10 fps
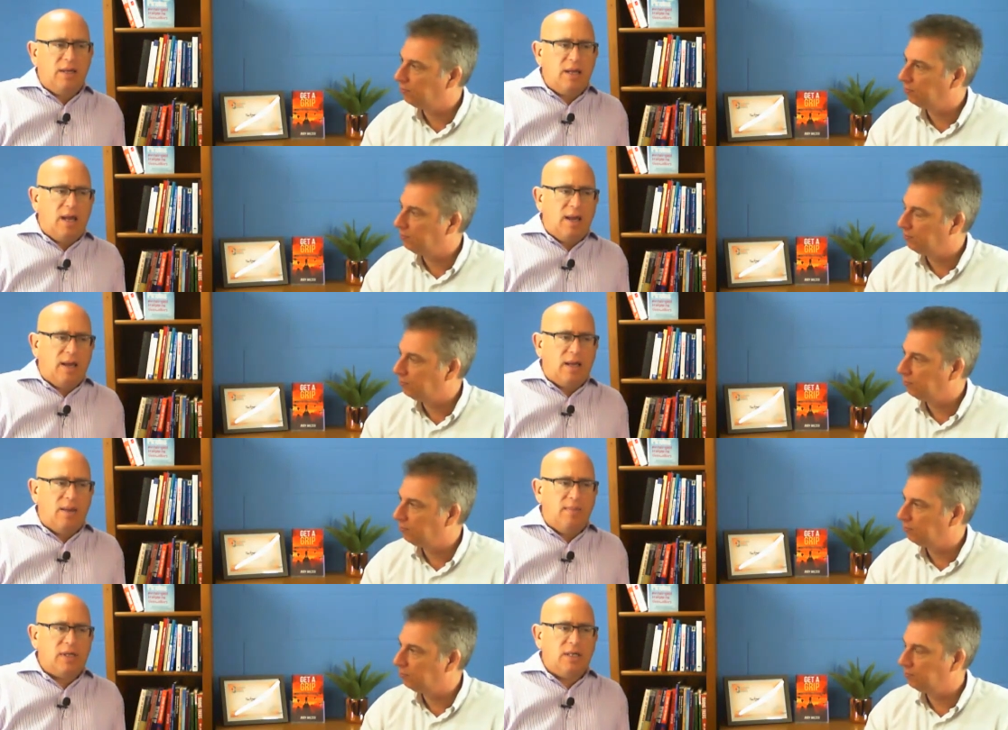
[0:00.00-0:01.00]
Speaker 1: it, it, it,
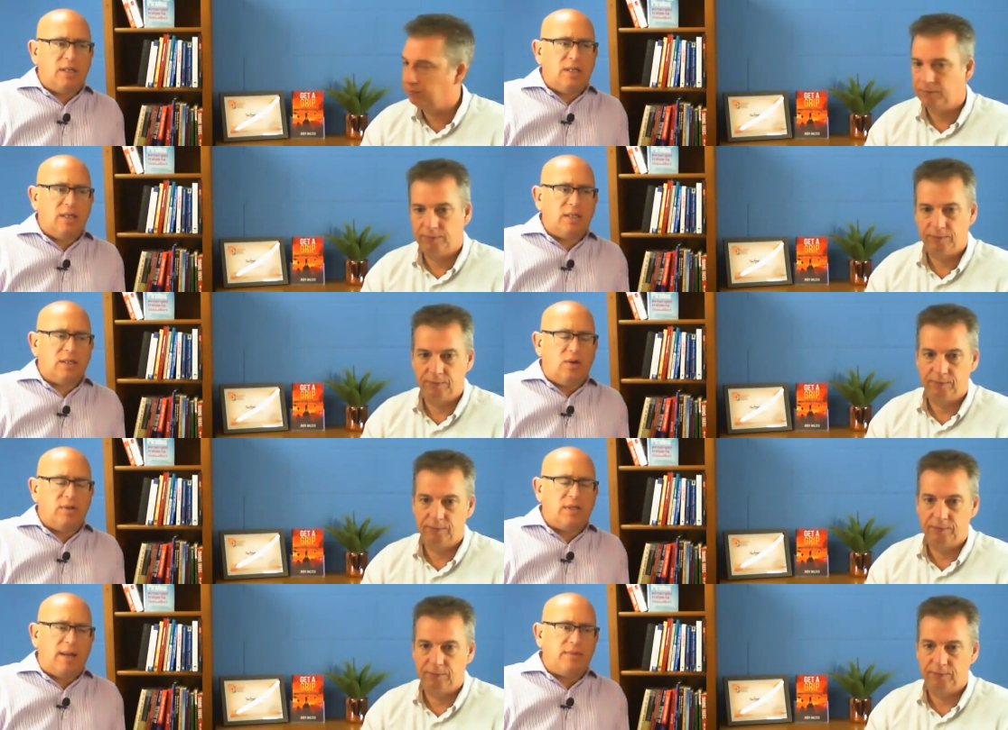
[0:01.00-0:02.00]
comes into this
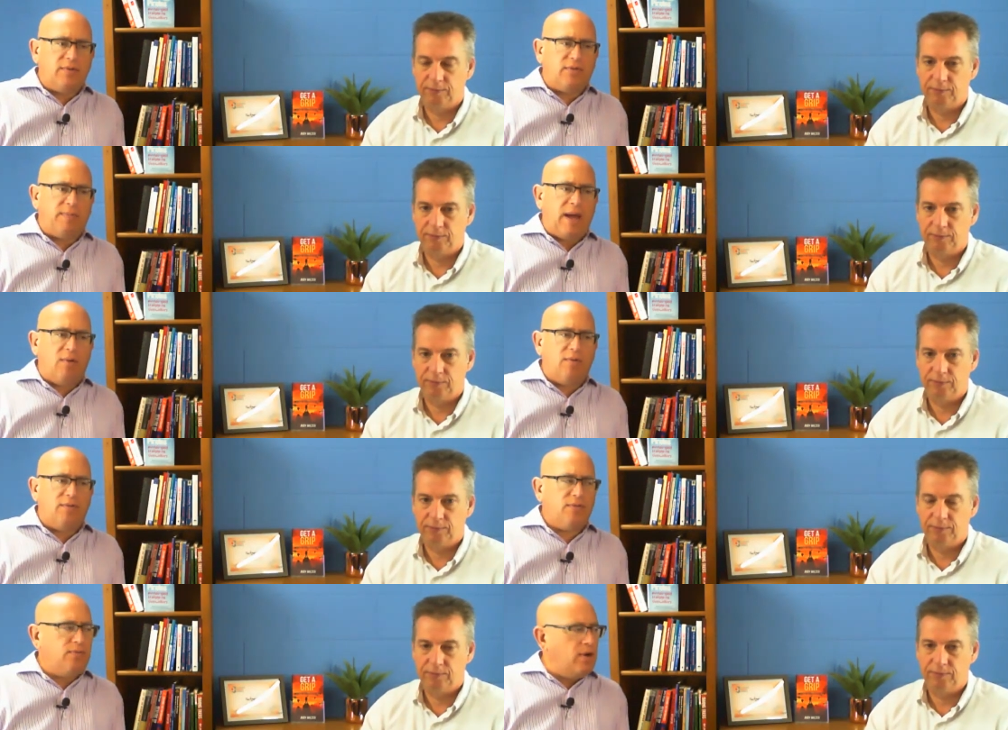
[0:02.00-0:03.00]
concept of the power
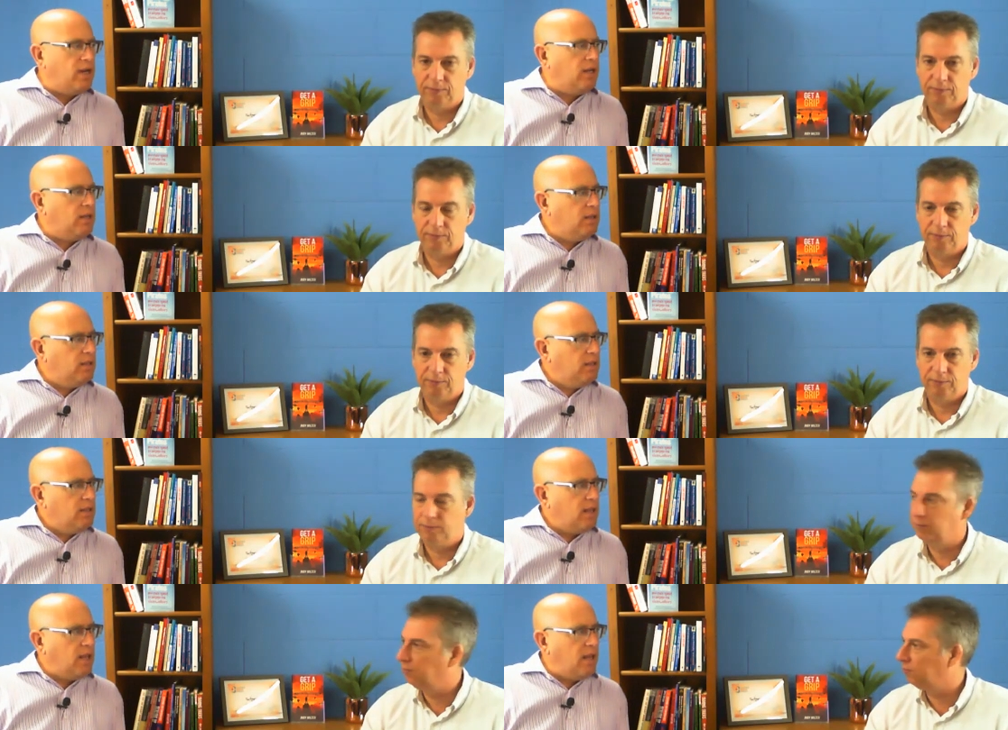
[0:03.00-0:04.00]
of three.
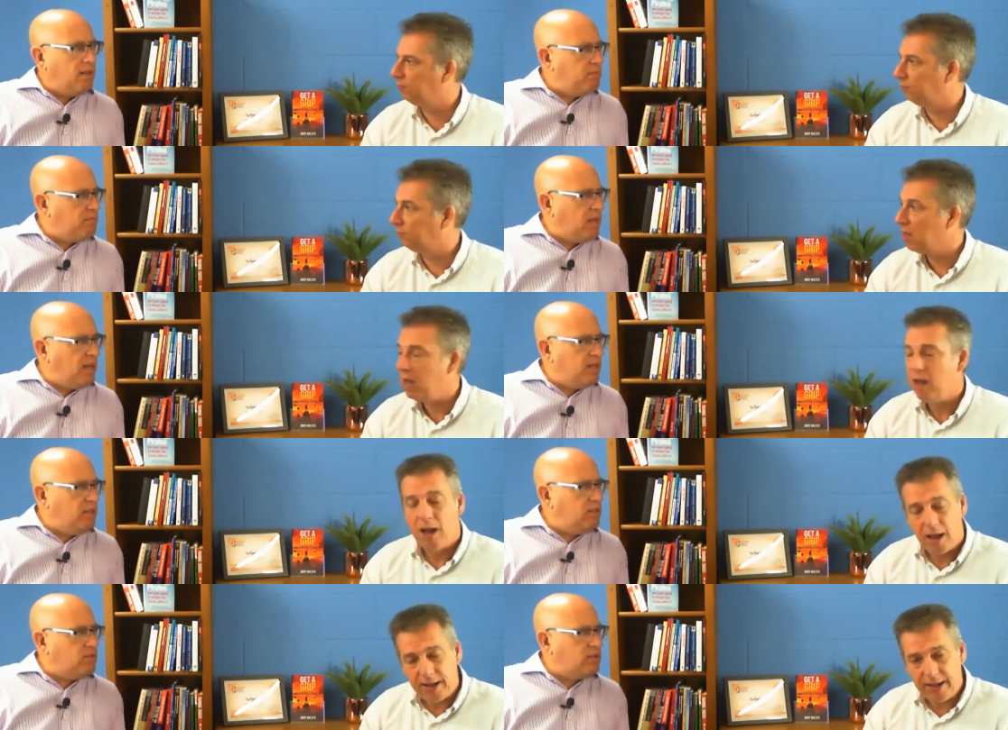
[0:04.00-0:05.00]
Um,
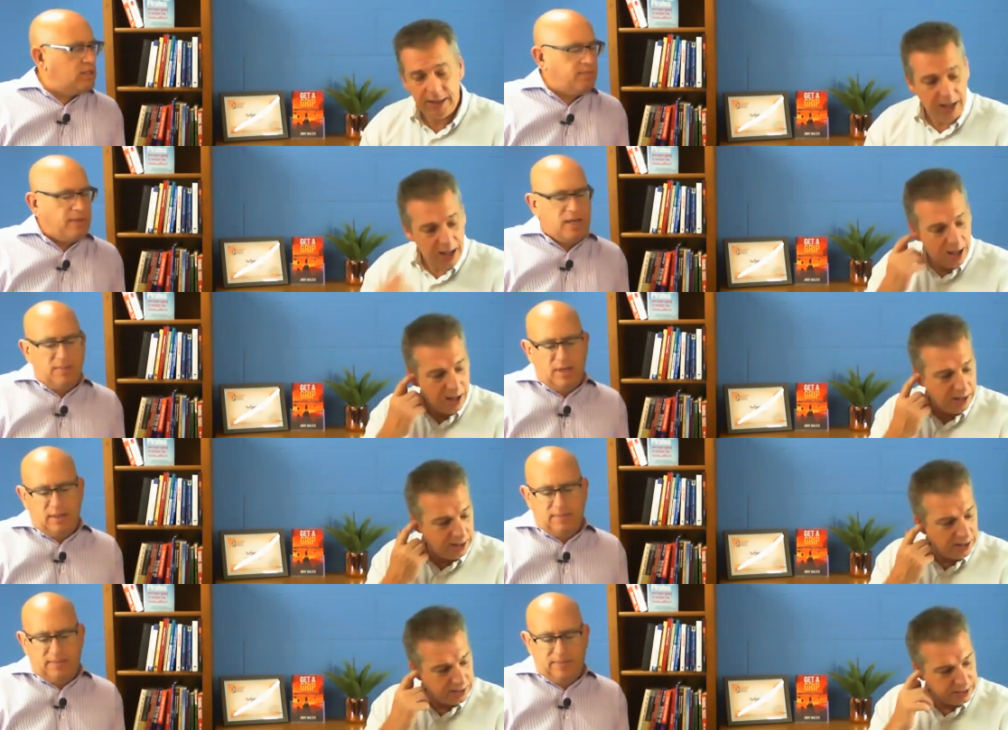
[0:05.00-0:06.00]
Andy, do you want to explain? Yeah,
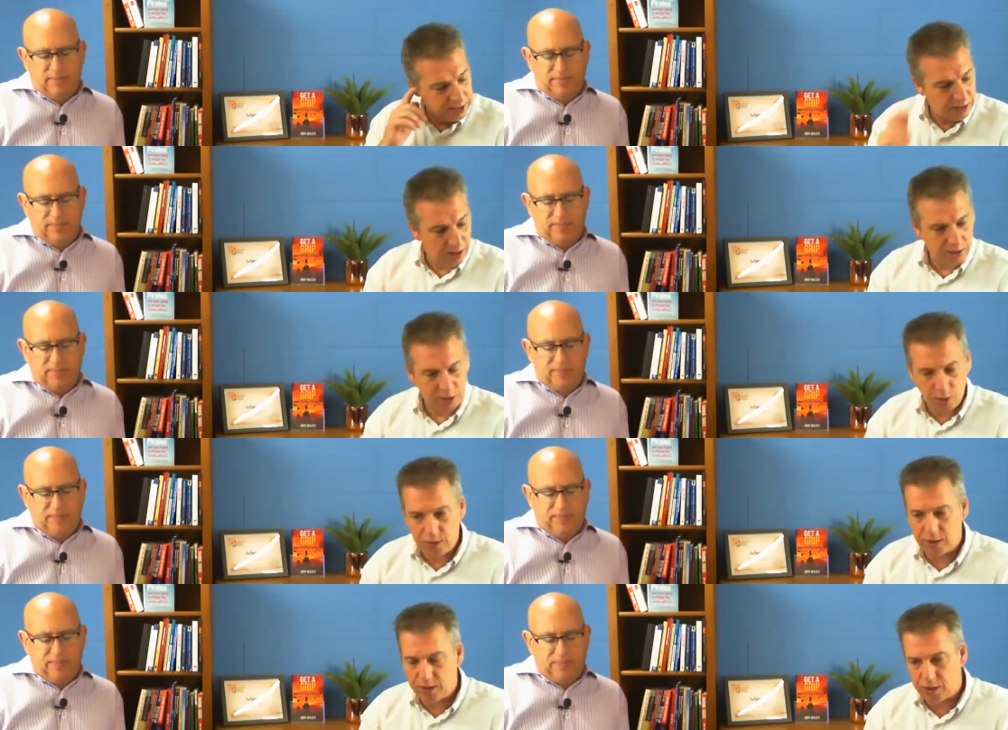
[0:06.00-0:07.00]
Speaker 2: yeah. The, so
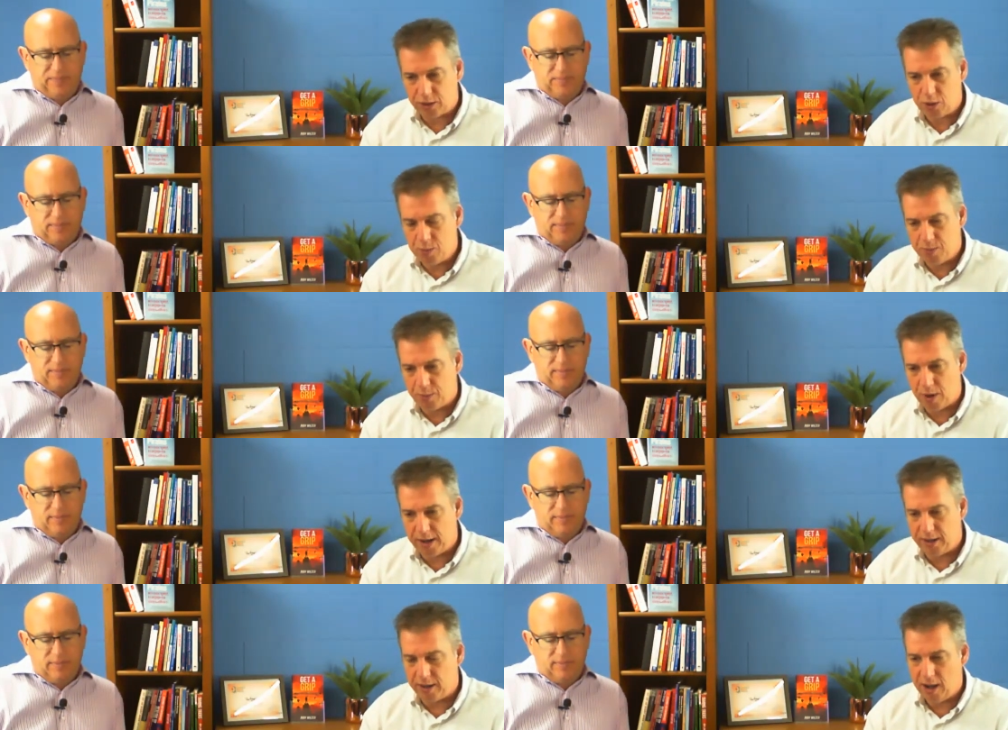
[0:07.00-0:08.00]
the, the human
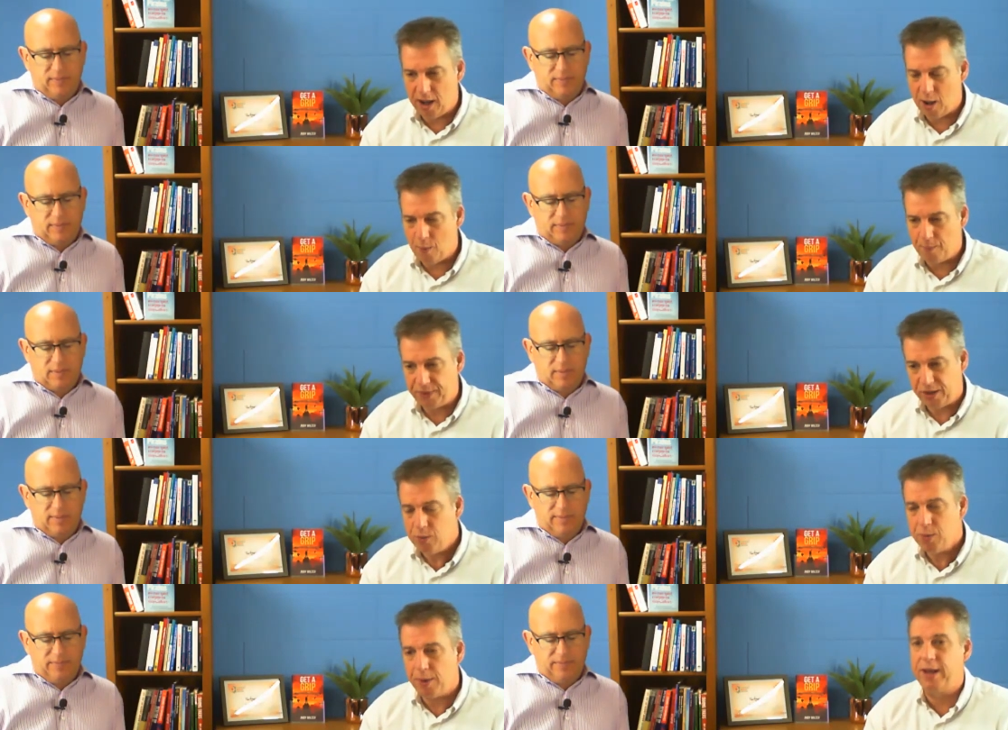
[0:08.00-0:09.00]
brain, um, the
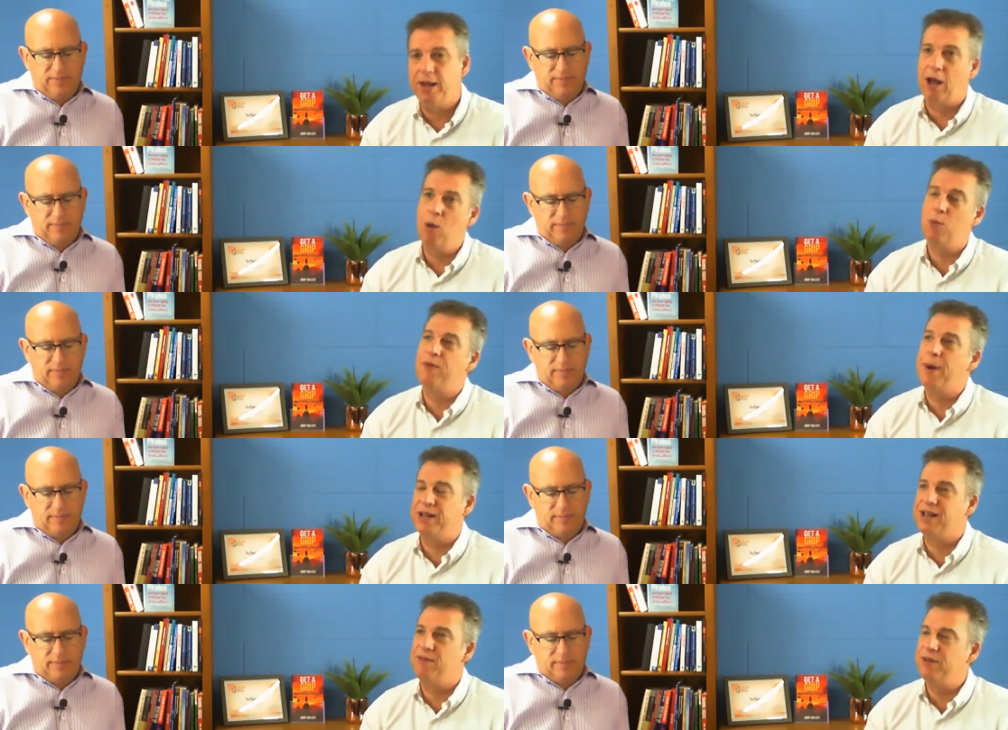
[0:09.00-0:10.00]
human brain can cope with
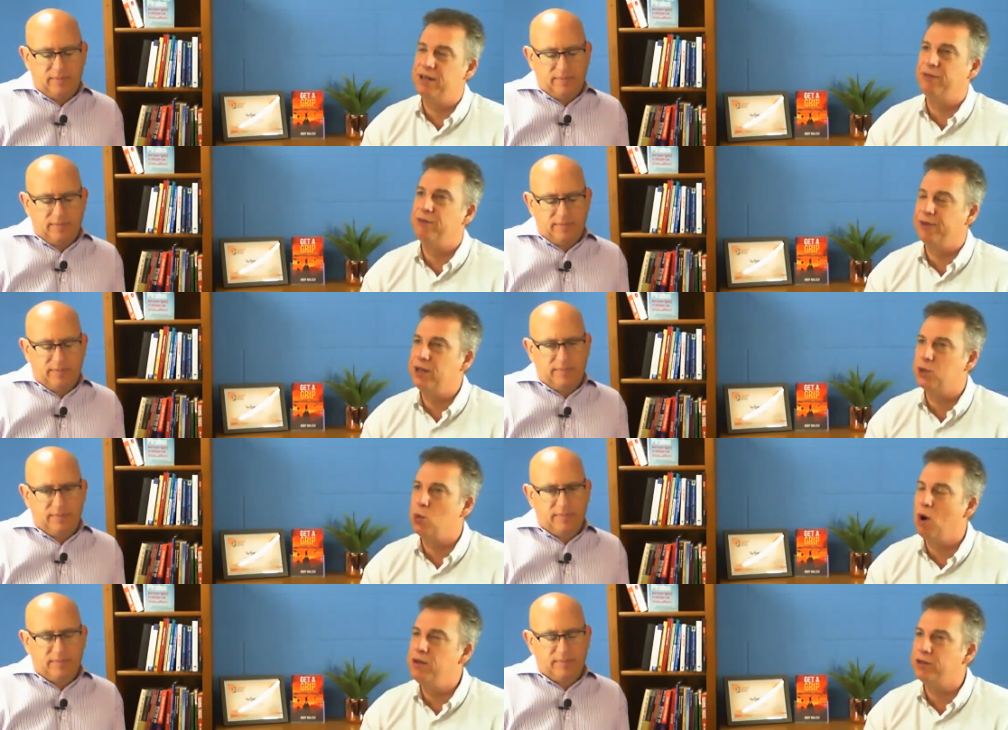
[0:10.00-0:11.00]
about seven different things
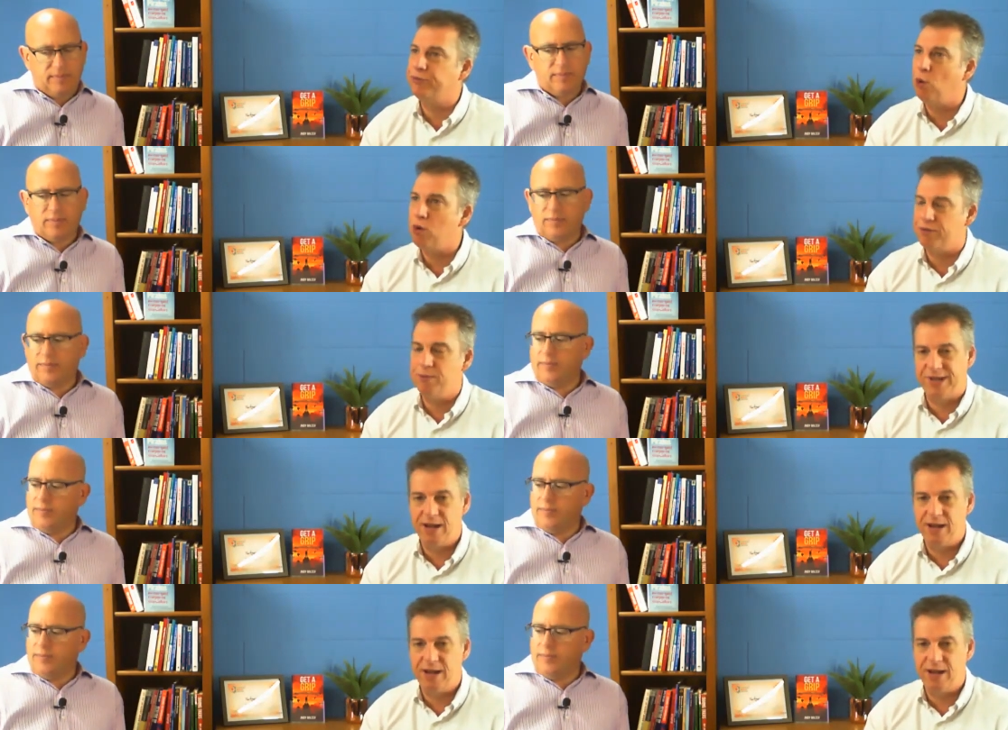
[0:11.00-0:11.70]
at once. Four of them